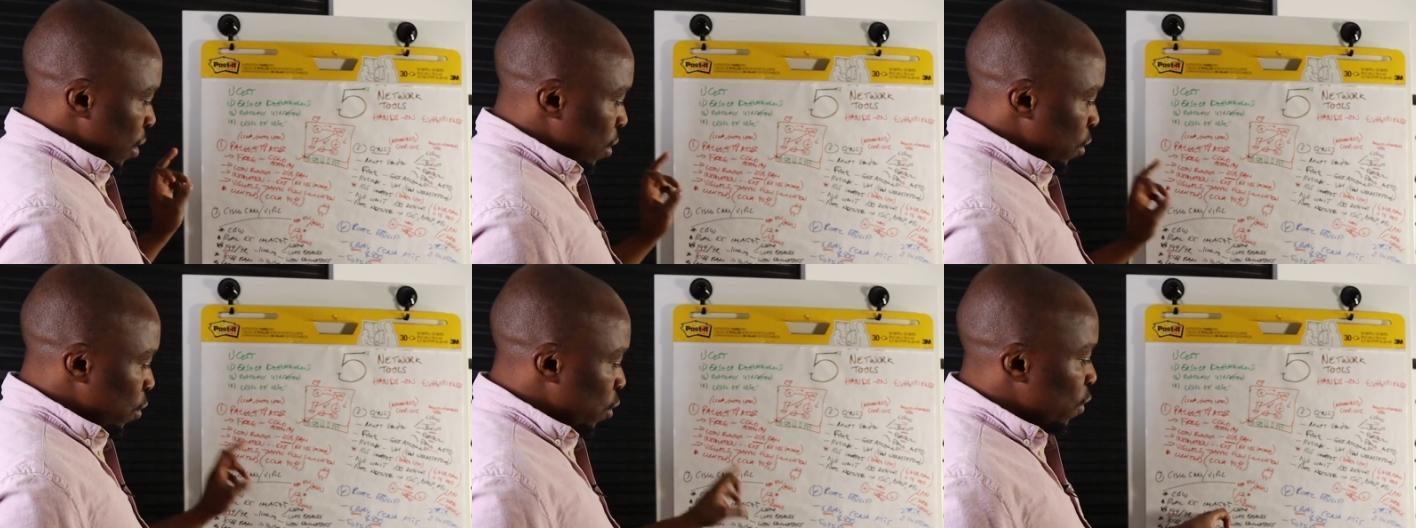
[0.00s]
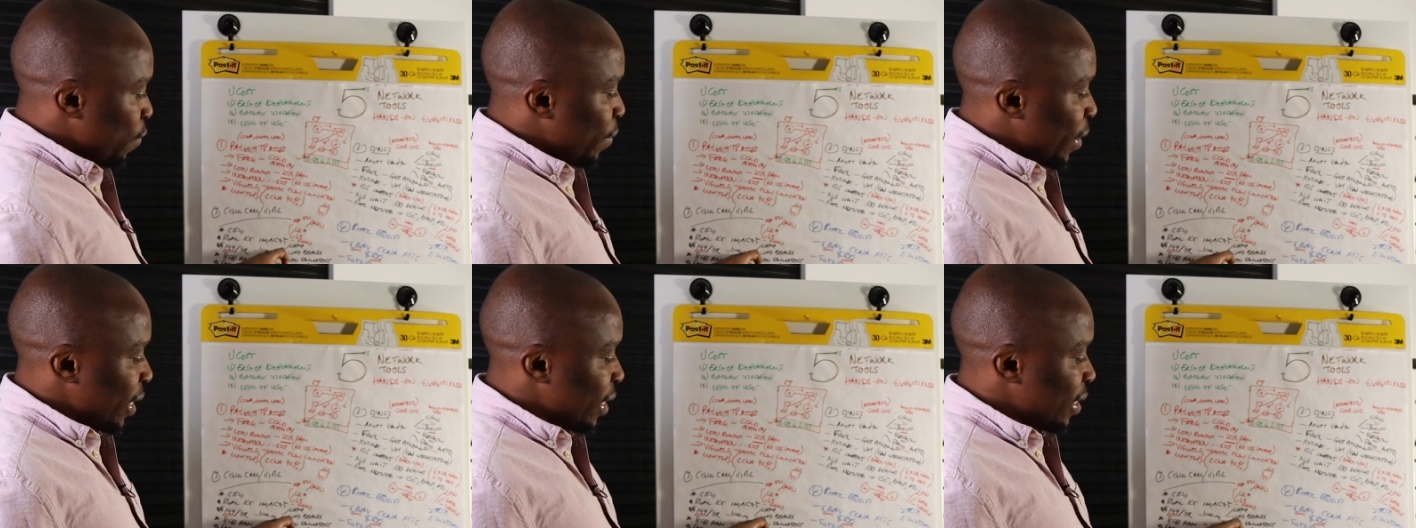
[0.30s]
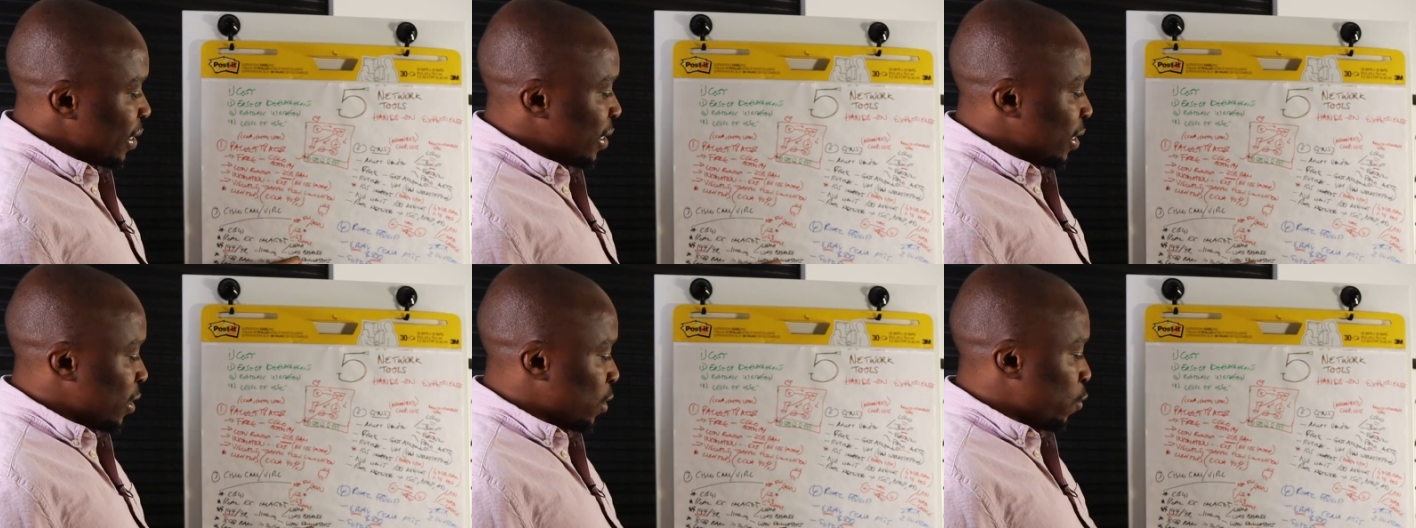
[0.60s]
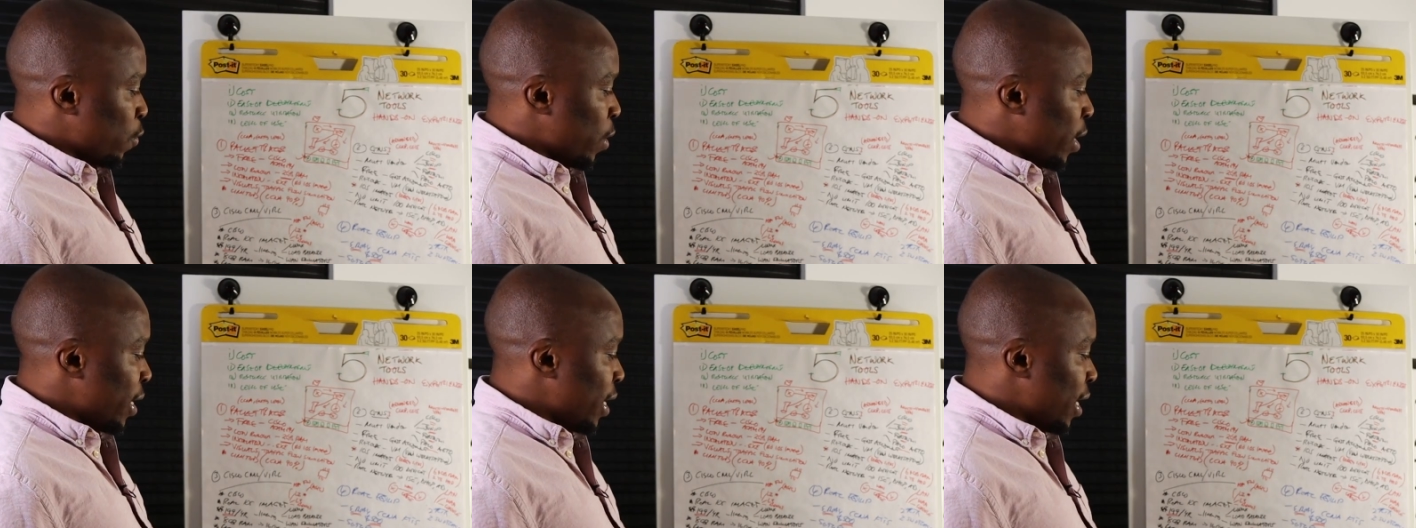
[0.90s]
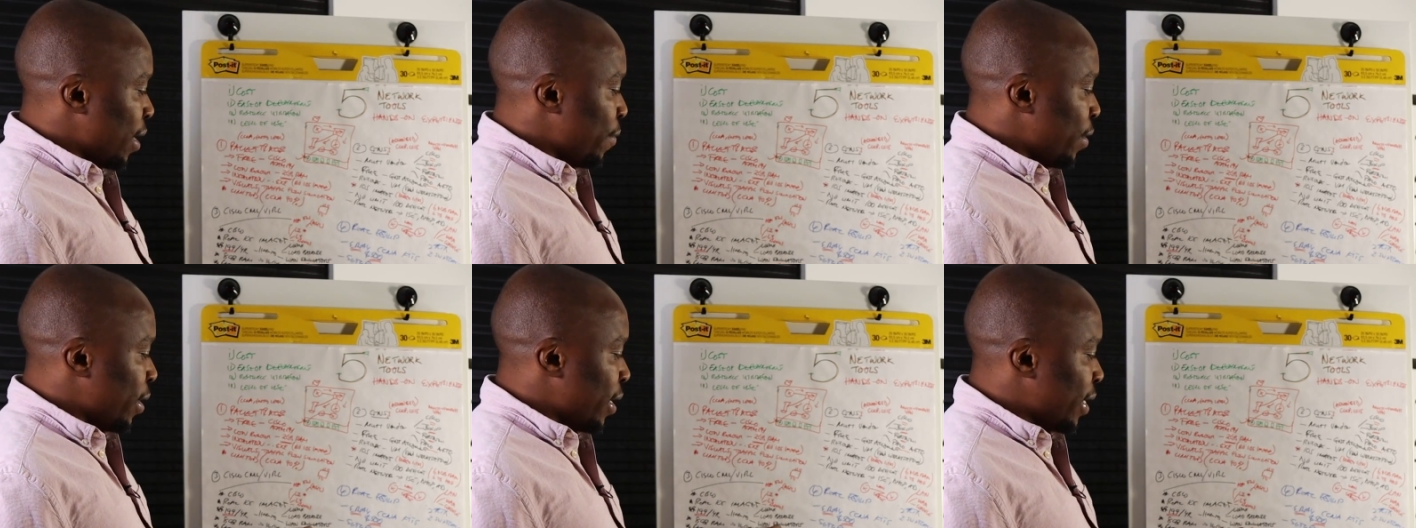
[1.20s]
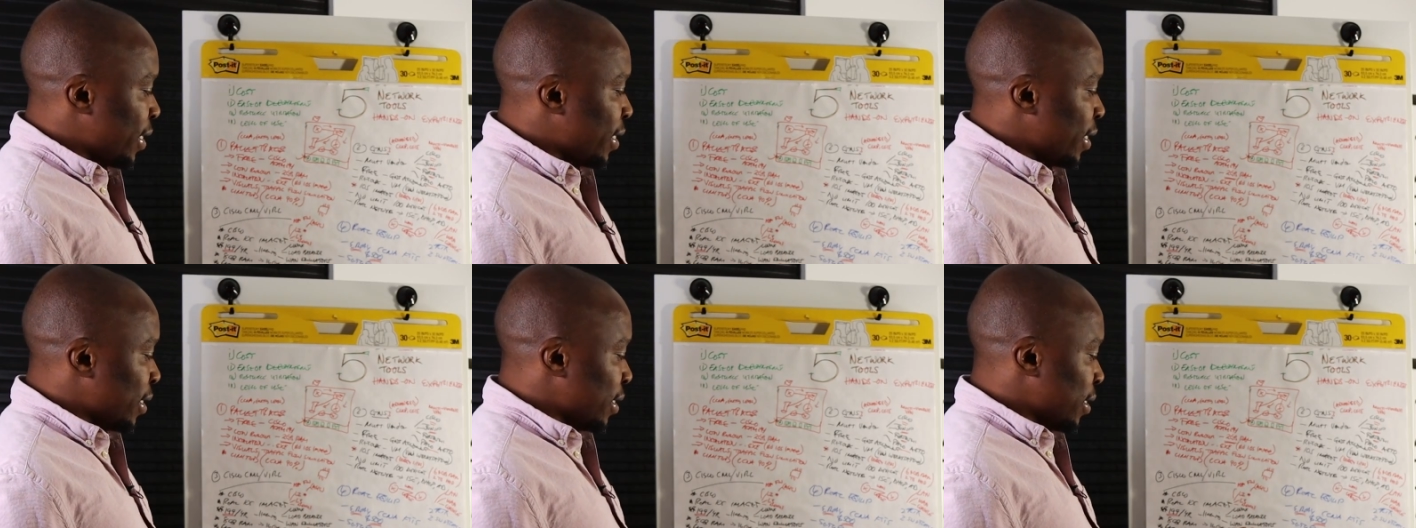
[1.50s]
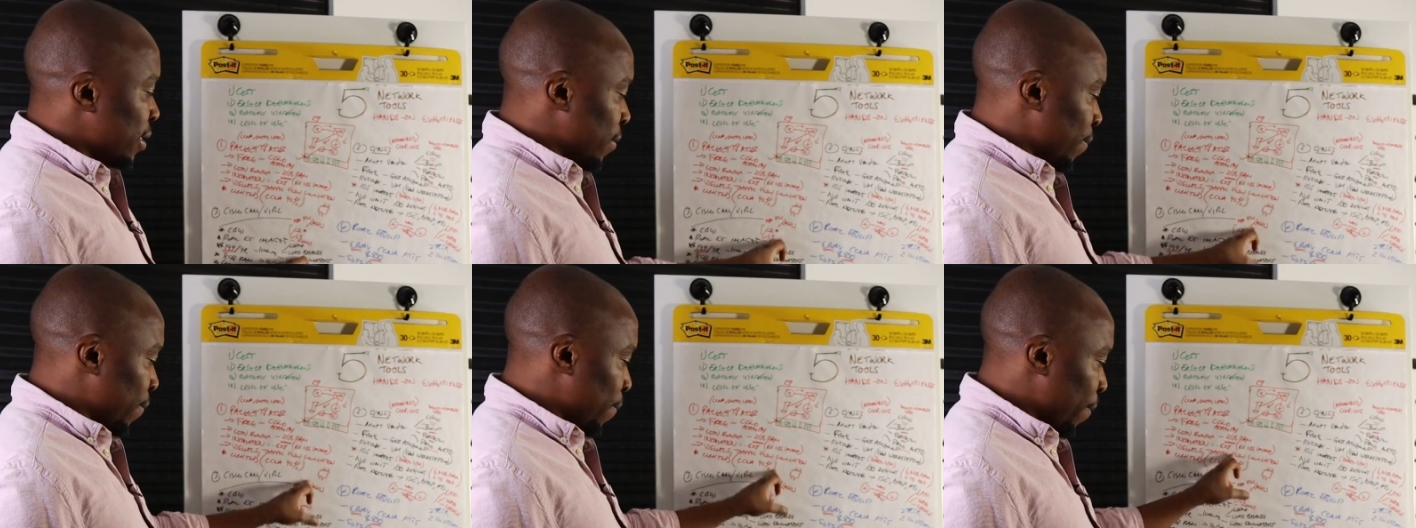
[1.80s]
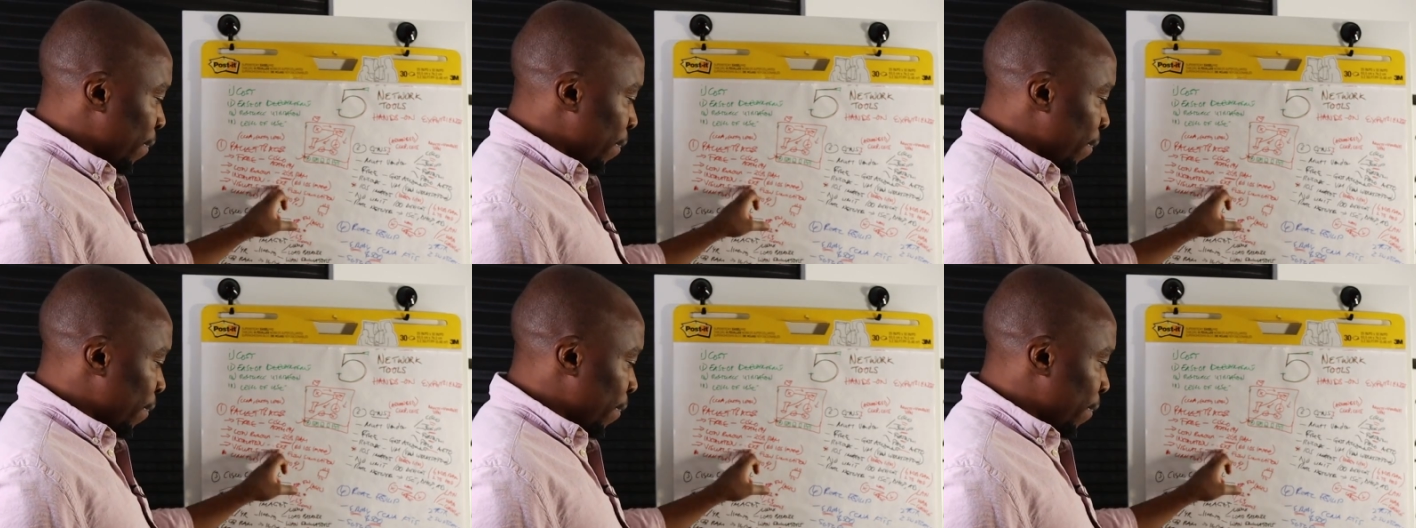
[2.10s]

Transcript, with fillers: load balancers, WAN emulators,